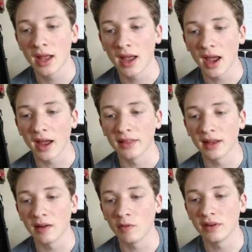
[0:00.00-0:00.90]
And
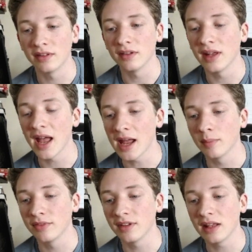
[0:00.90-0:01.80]
then if we see
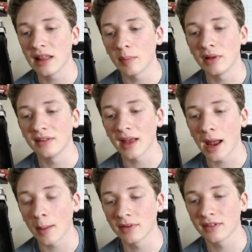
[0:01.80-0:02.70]
AMZ, that means
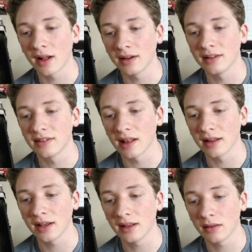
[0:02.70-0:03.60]
Amazon is
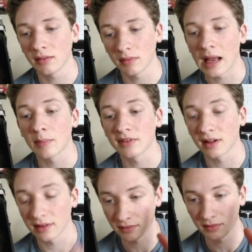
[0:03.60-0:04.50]
selling it.
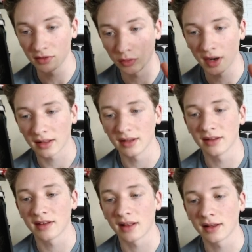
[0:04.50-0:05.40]
Amazon directly is
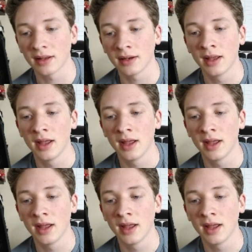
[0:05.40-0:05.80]
selling it.